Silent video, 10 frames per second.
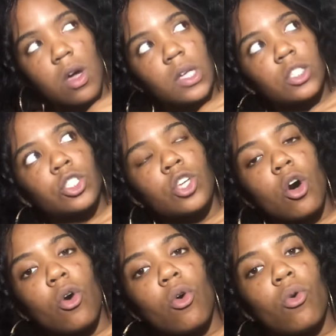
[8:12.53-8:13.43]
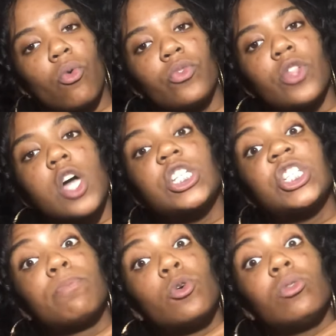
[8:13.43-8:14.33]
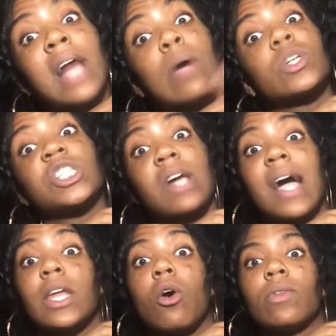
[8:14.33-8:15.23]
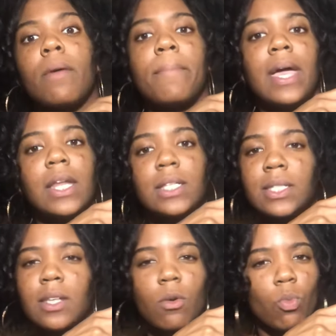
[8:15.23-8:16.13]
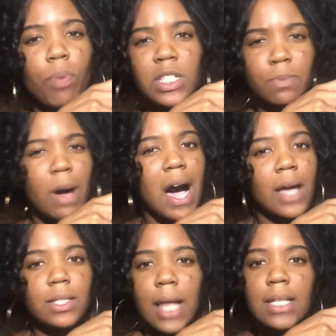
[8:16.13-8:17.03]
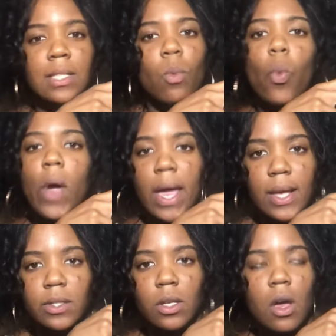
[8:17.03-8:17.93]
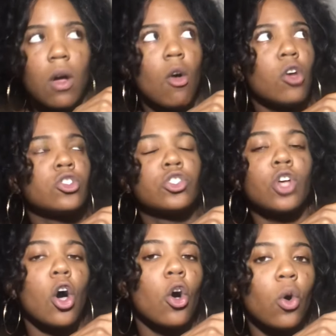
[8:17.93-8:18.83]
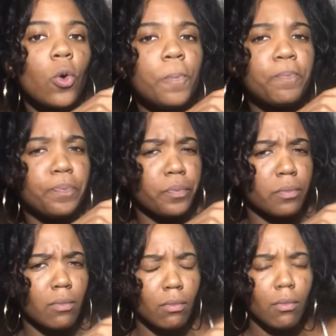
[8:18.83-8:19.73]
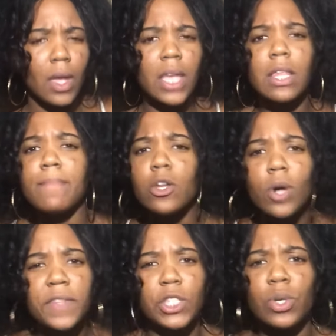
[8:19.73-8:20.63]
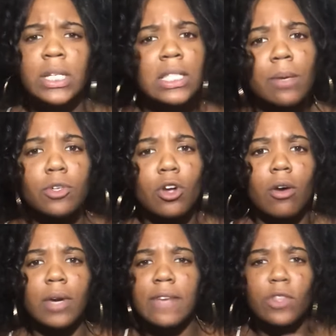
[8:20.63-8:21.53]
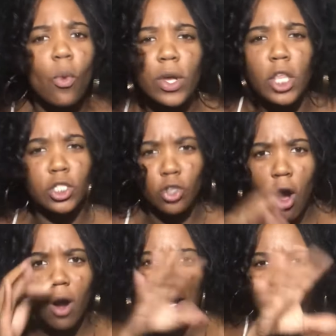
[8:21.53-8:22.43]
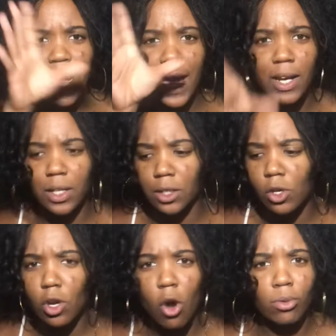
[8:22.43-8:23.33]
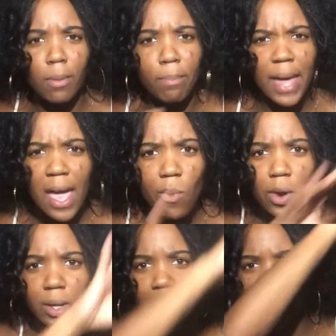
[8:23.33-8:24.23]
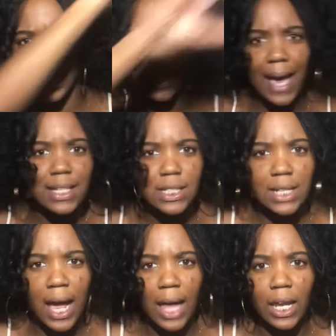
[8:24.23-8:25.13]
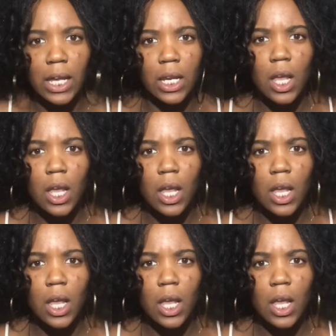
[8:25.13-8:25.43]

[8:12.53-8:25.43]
So the moonlight was shining on the bed in some spots, like some ways. So in the middle of the threesome, you know, even though we're in the dark, I kind of look on the bed where like the light's shining and